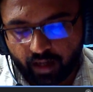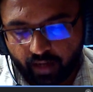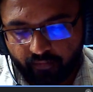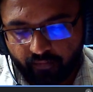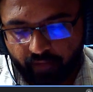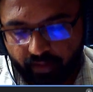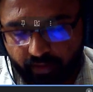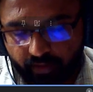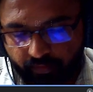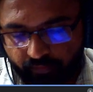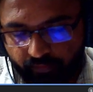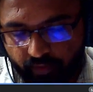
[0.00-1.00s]
1 hour,
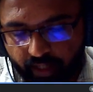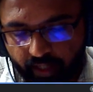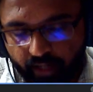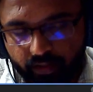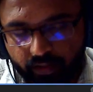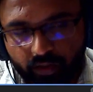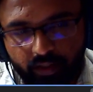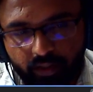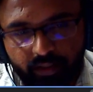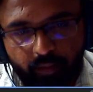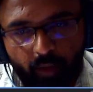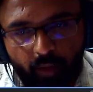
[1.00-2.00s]
we will try to solve some
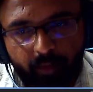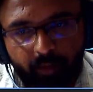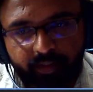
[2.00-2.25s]
problems.